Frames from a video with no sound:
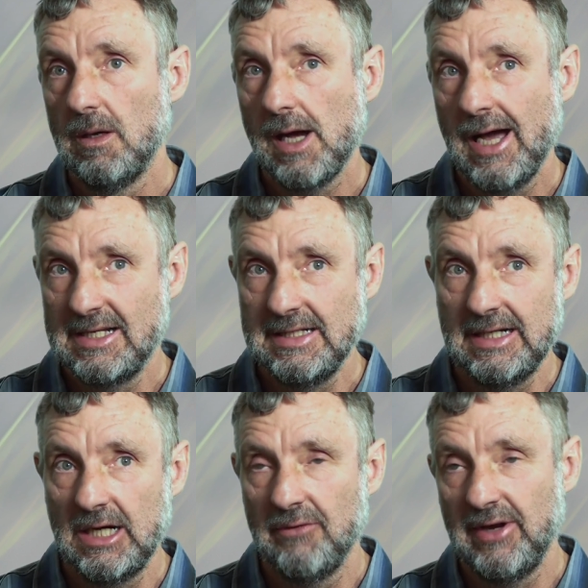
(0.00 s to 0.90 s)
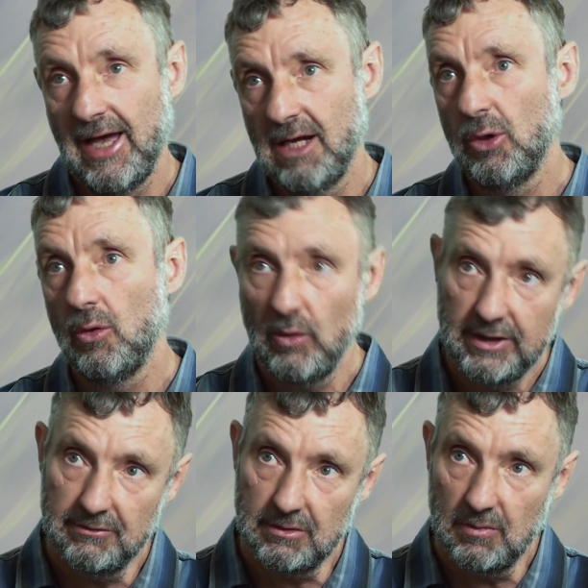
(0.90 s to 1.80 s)
idea of an animal
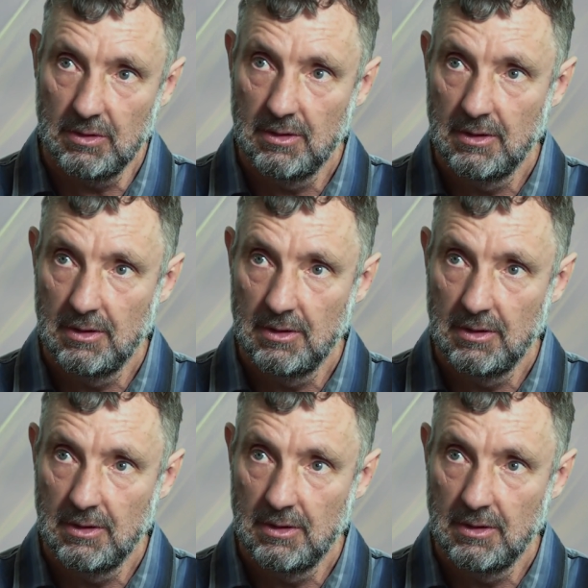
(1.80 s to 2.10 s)
organism,